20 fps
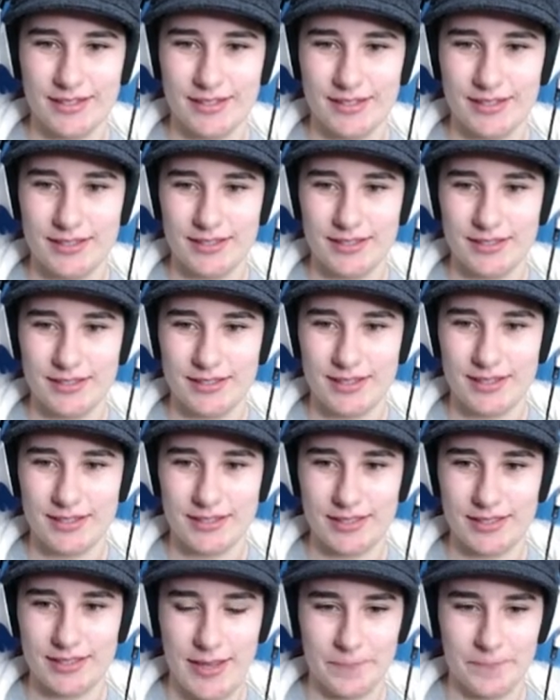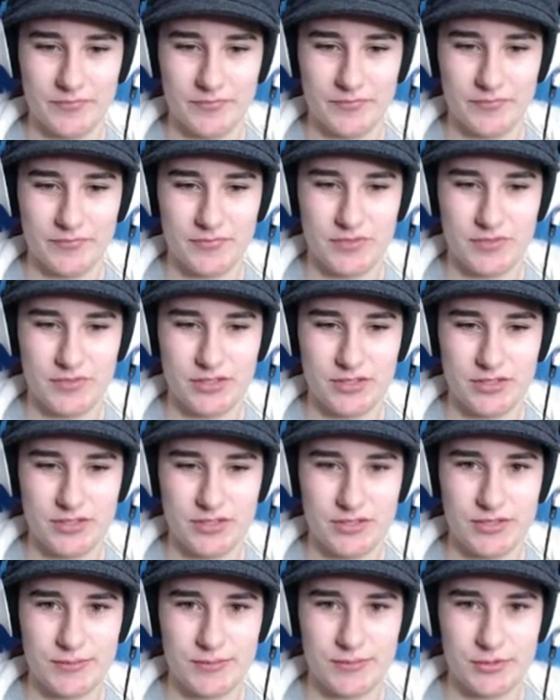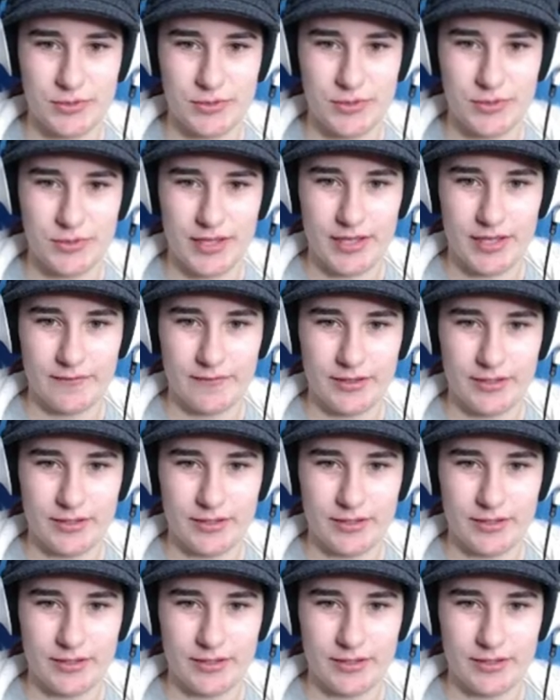Yeah, do some talking for a little bit.